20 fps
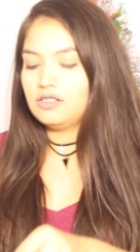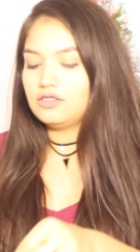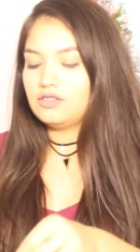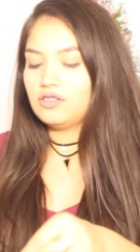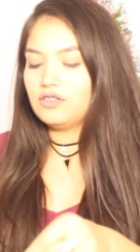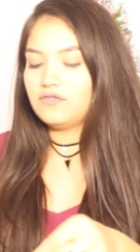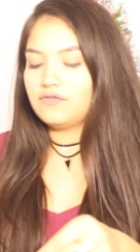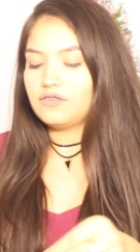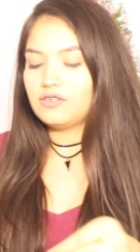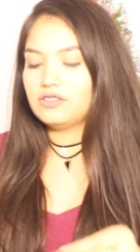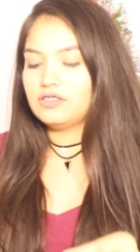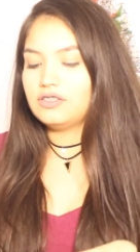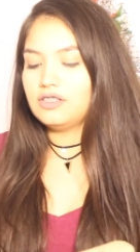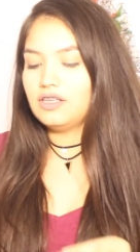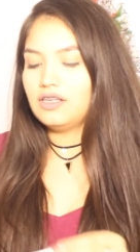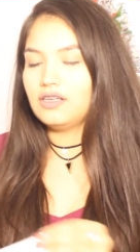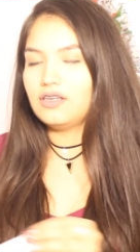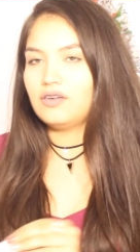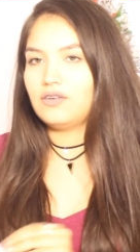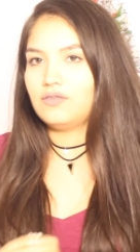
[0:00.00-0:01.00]
So the first
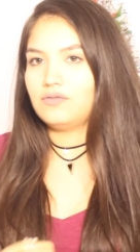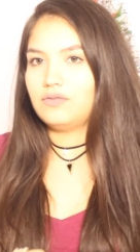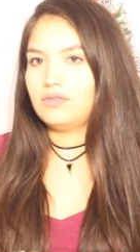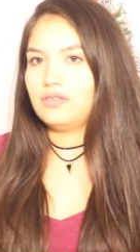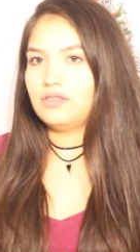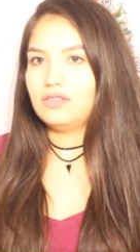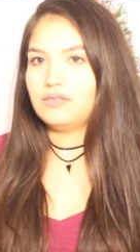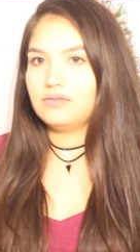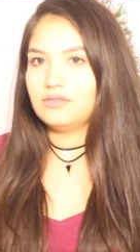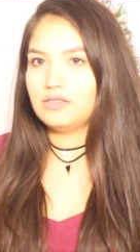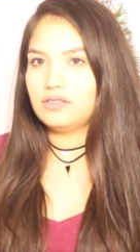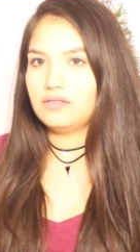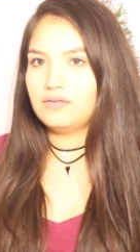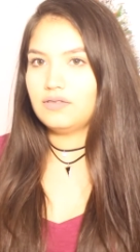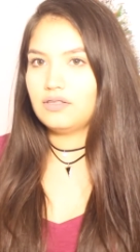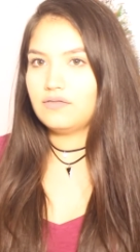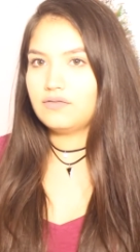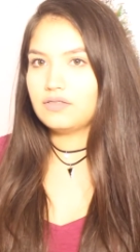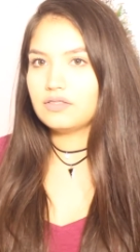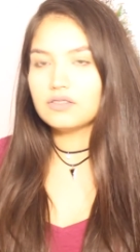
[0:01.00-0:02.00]
thing, oh well, it wasn't
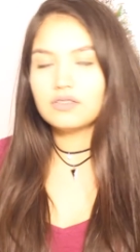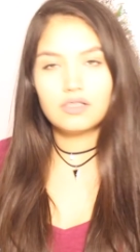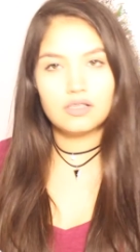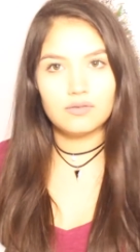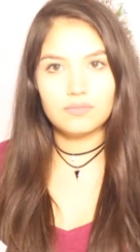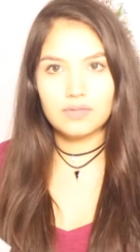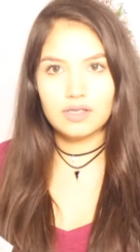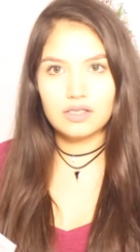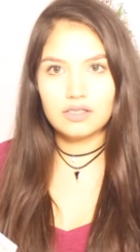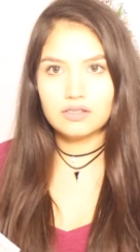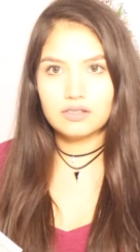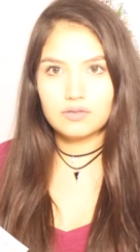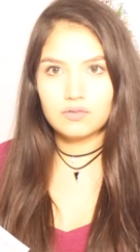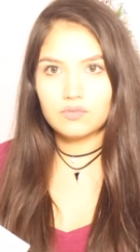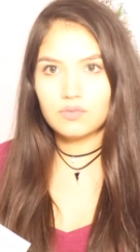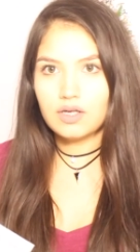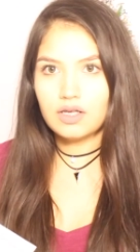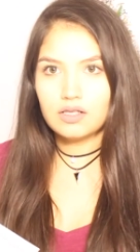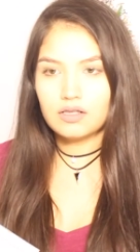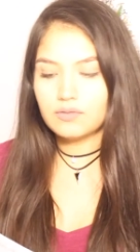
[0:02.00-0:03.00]
even the first thing, but it's
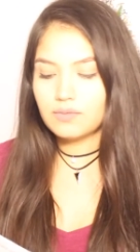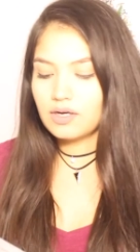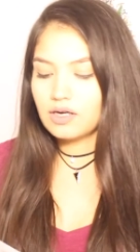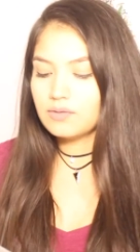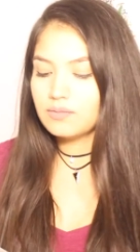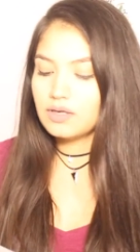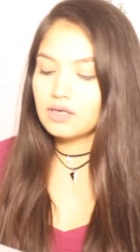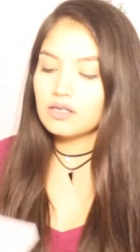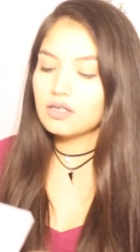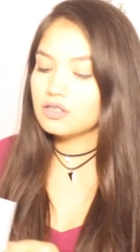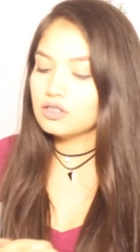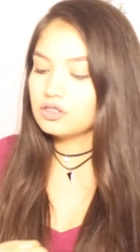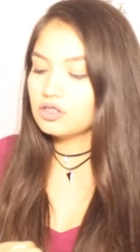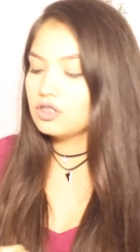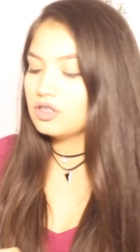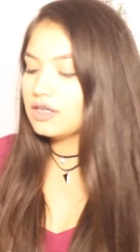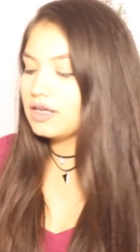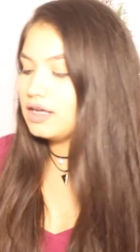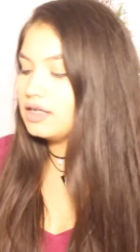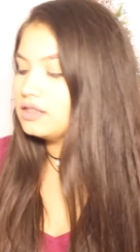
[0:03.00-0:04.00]
way at the bottom. But I'm gonna show
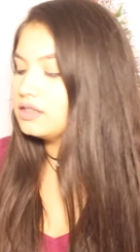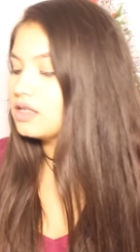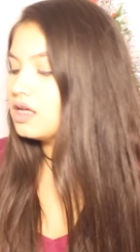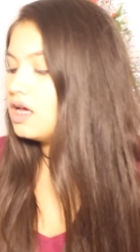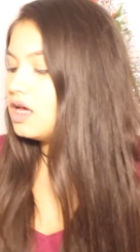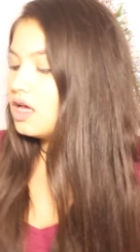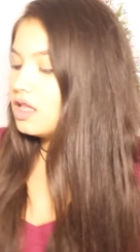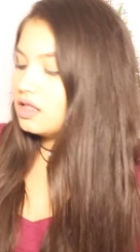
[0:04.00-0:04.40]
you guys.